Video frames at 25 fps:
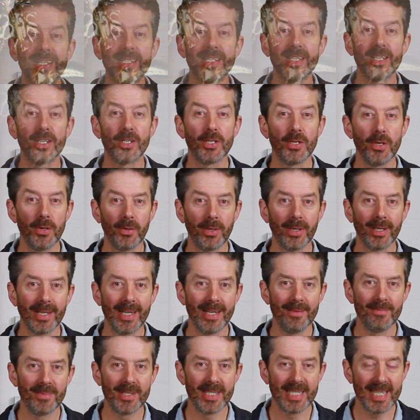is the toucan
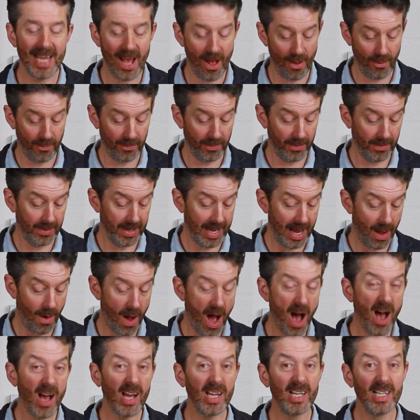himself. Now,
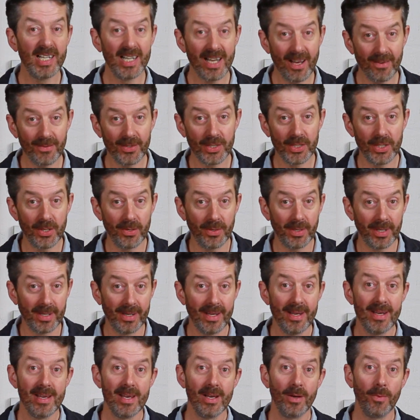I love a toucan.
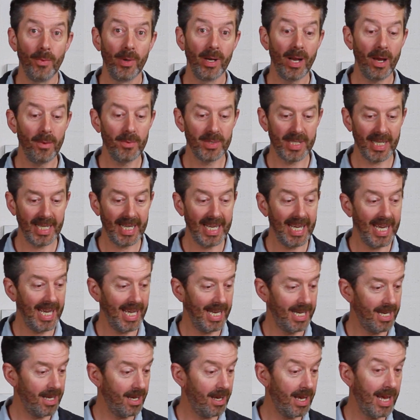When I was a
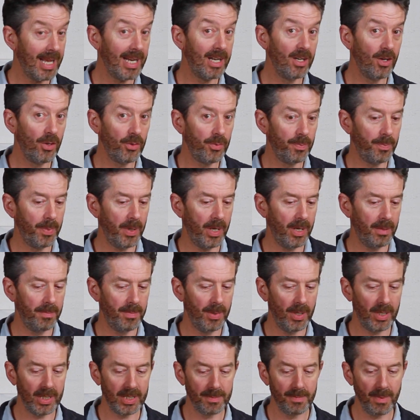kid, I had a lot of bird
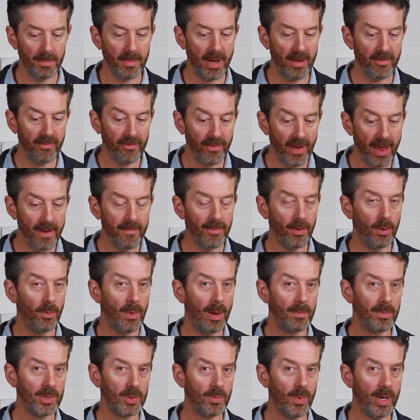books, but my favourite
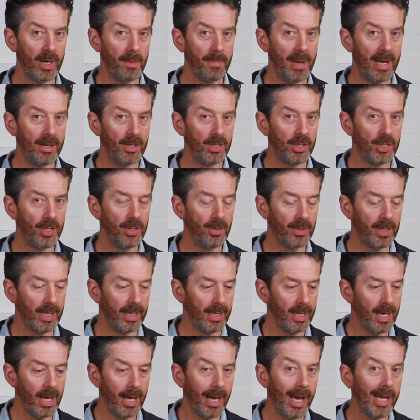one was one about a toucan,
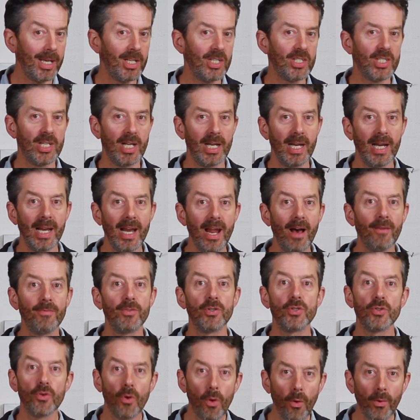and I used to love
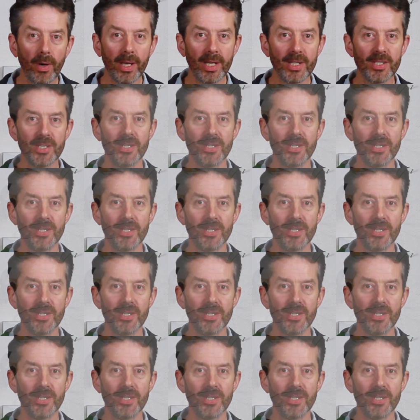drawing